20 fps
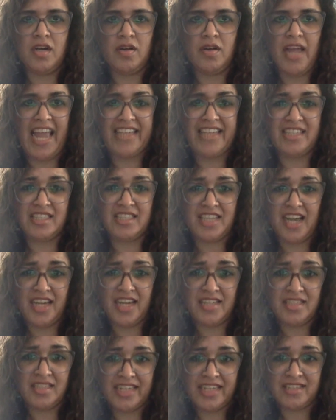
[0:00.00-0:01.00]

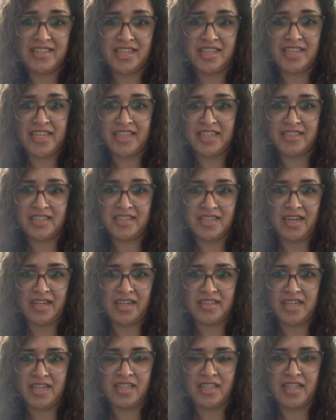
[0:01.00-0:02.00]
exercise,
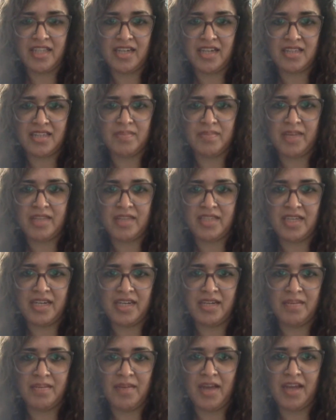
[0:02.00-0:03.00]
I think that is
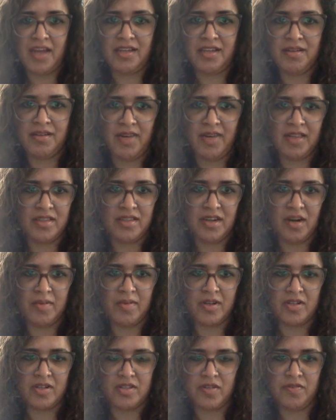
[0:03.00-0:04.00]
basically my mantra,
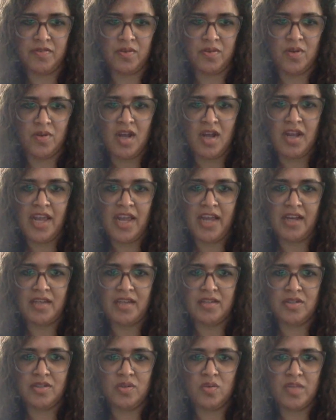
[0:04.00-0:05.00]
because if you
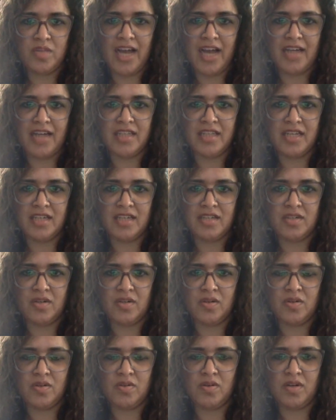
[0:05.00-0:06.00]
do that, then
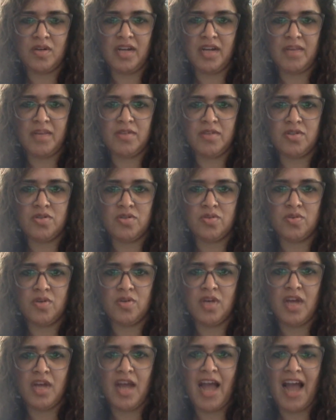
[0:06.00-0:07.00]
you are able to
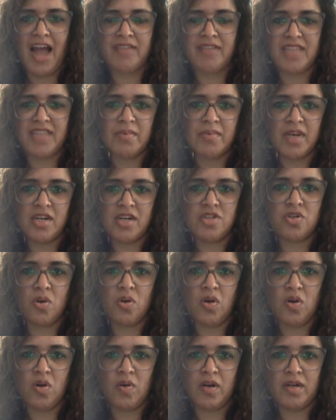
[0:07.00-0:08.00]
have some
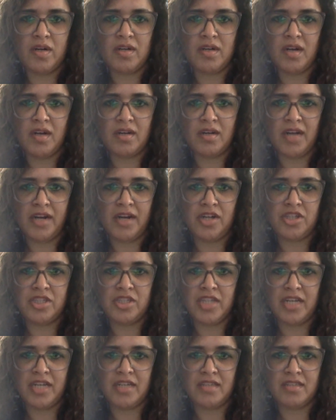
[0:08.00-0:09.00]
control over a
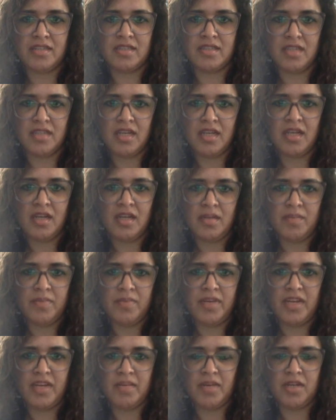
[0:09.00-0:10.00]
condition that is
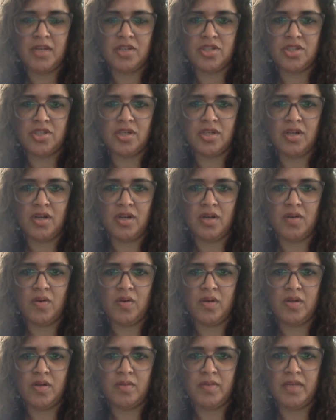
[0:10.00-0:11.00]
pretty much
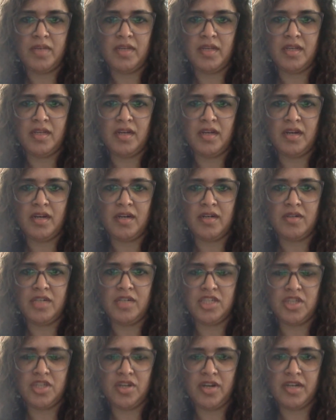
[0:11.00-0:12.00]
going to be
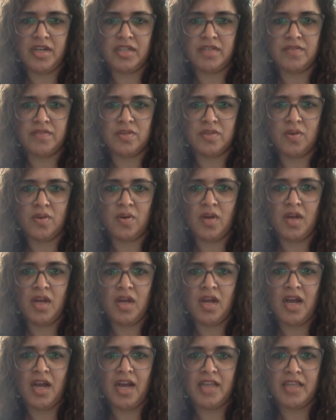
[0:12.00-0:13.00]
degenerative. So
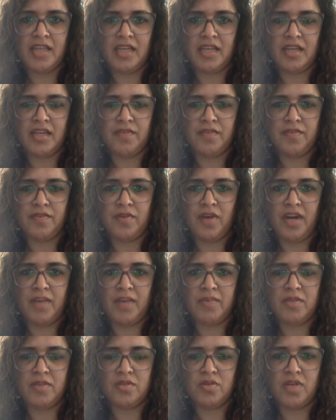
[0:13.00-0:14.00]
I think if you are
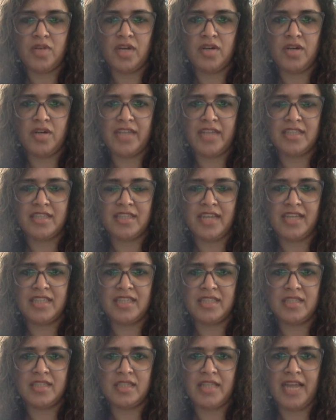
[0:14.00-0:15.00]
able to
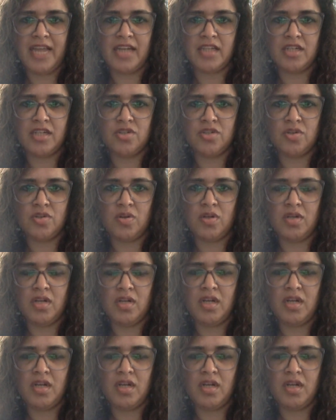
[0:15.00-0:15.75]
exercise that control,